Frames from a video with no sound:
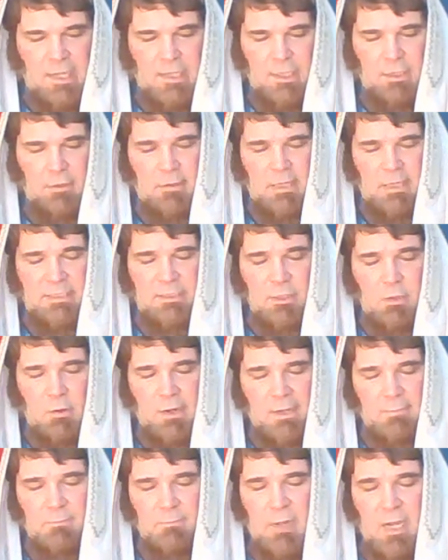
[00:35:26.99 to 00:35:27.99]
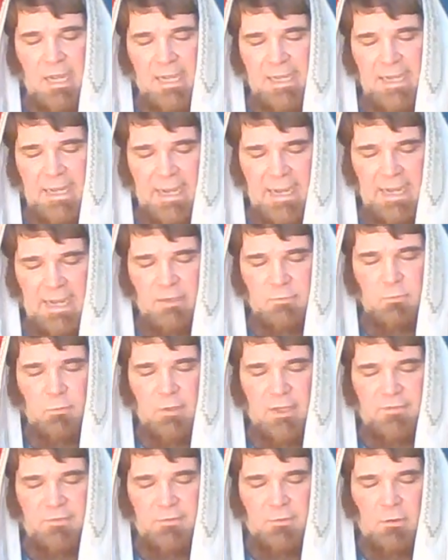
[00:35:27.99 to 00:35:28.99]
You anoint my head
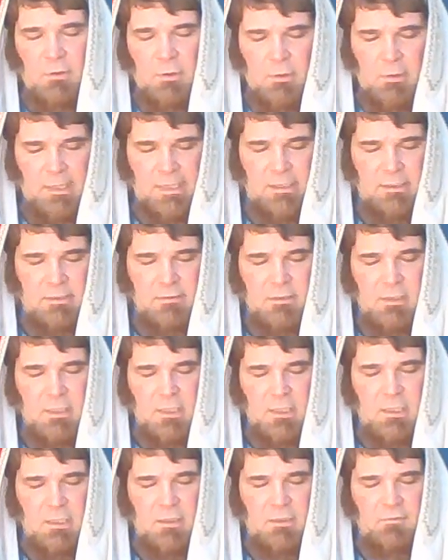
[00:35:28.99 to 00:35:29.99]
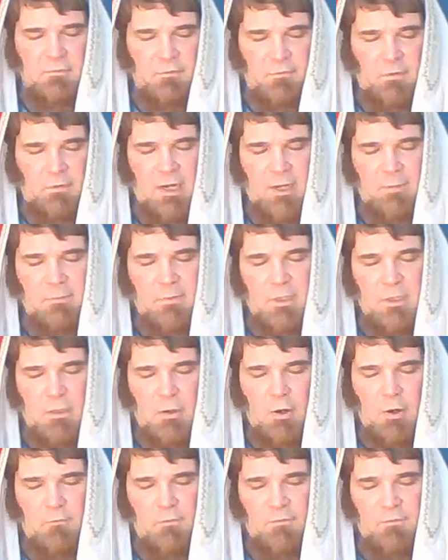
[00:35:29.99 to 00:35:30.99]
with oil, from
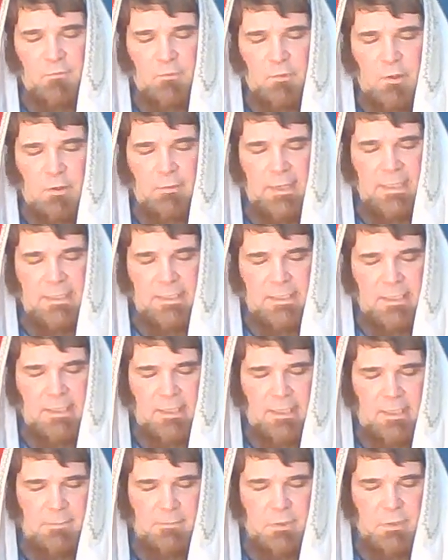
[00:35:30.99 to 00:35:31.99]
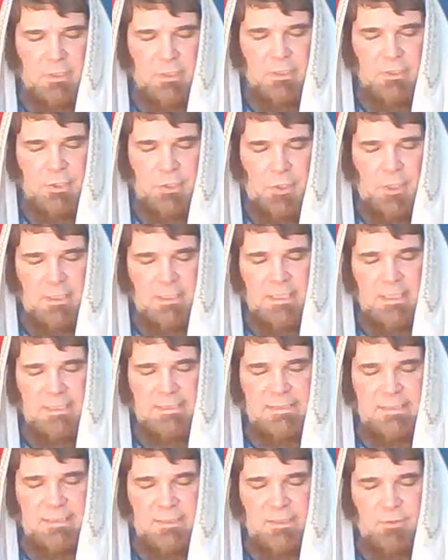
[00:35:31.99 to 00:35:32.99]
overflowing cup.
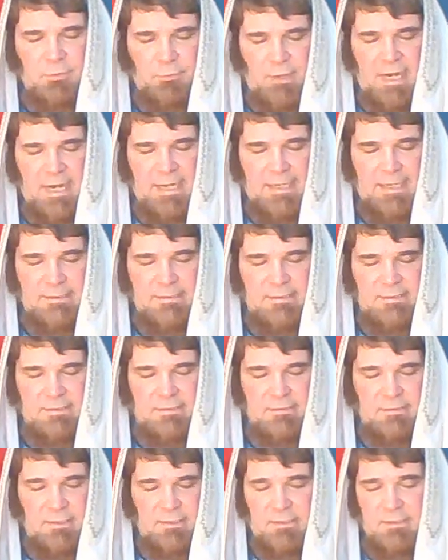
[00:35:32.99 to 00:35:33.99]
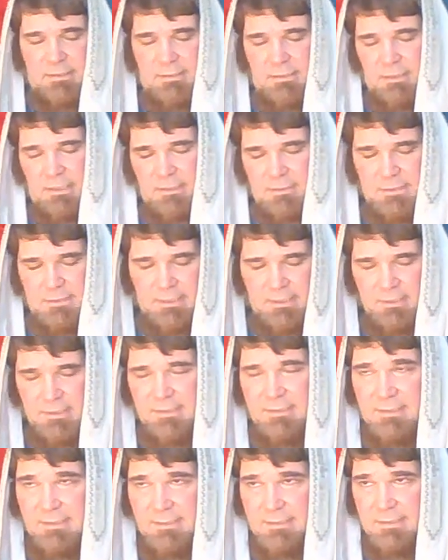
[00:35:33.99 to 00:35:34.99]
Goodness and grace. There, there's the
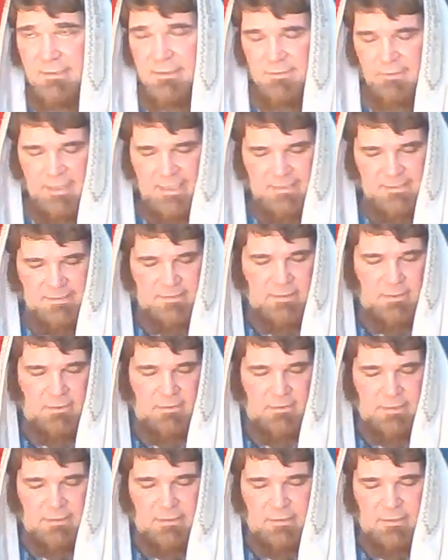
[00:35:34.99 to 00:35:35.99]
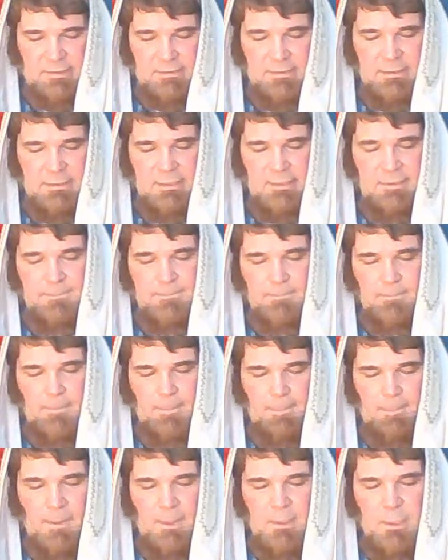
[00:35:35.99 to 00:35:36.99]
goodness and grace going on.
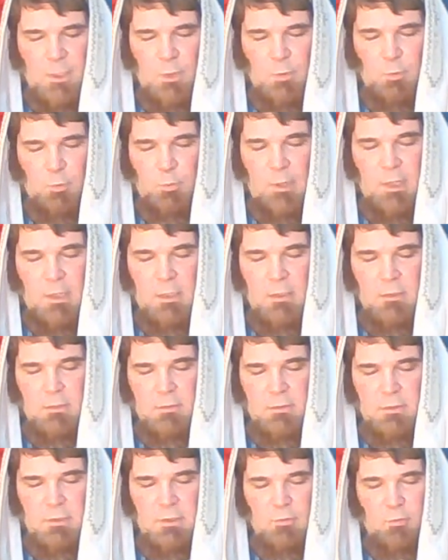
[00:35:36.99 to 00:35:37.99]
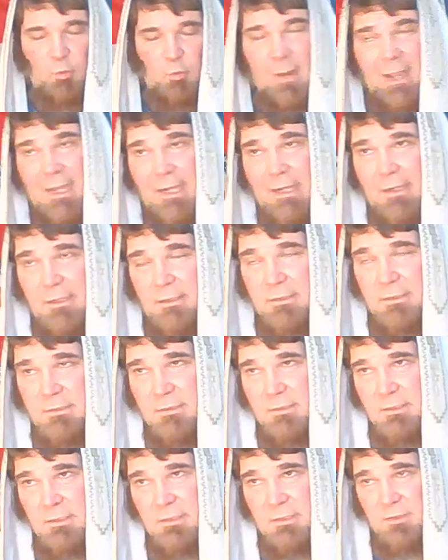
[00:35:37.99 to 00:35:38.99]
Well,
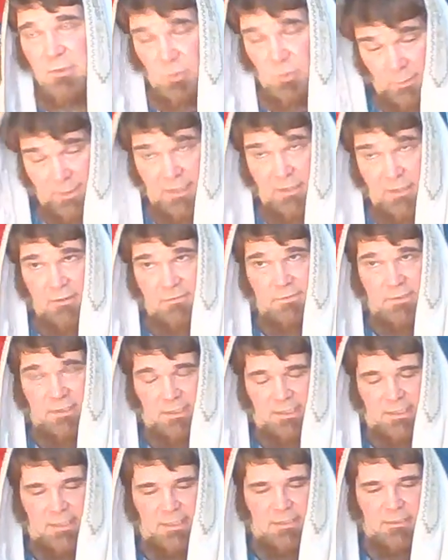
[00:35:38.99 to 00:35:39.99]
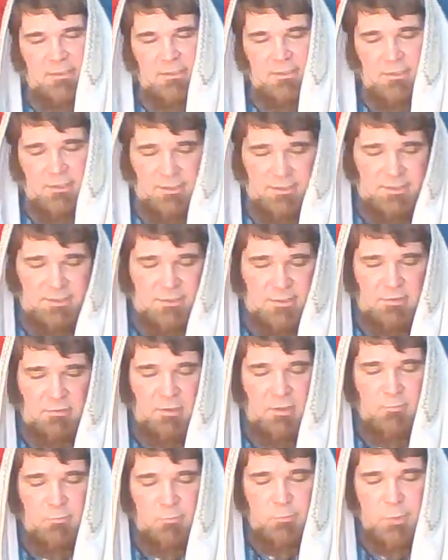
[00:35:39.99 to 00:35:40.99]
well, the will of God,
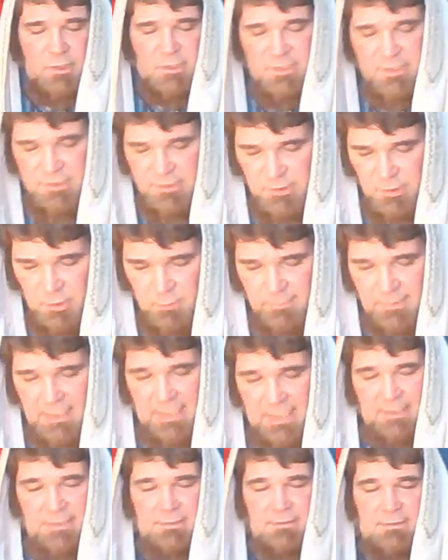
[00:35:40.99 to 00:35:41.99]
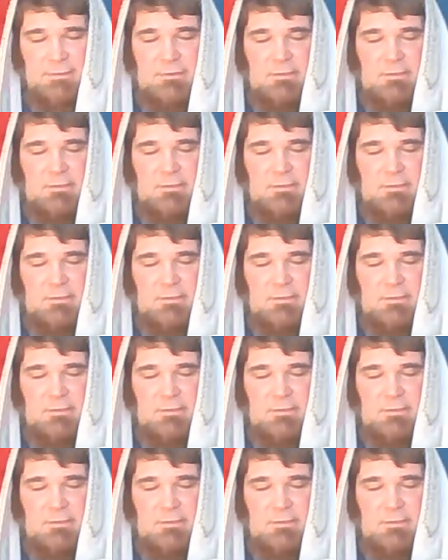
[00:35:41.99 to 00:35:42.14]
Yeshua, pursue me.